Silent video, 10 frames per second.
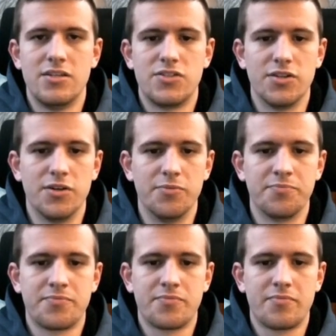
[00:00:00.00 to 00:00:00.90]
So
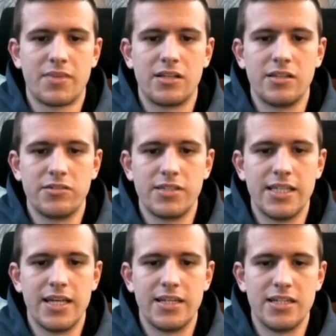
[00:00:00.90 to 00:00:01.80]

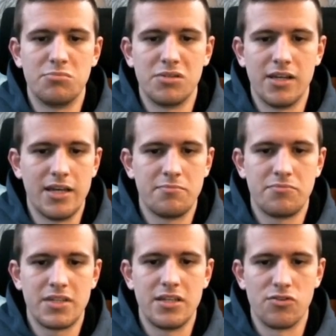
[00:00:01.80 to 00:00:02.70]
clearly they need to play
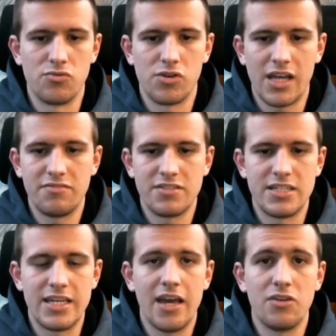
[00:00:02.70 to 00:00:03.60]
either rook f to
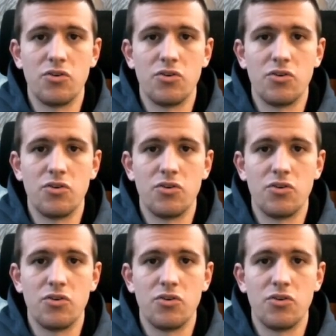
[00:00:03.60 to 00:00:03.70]
d8